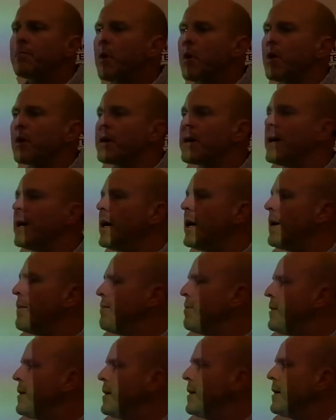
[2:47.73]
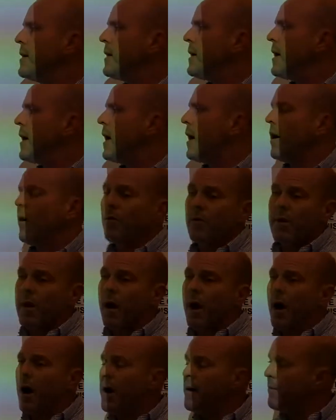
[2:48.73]
markup, or
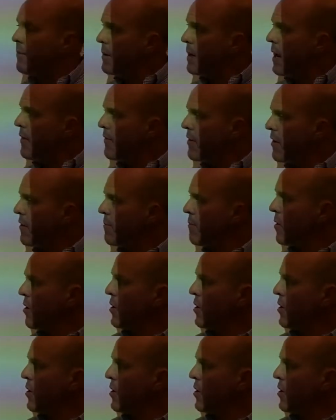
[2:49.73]
not, and have another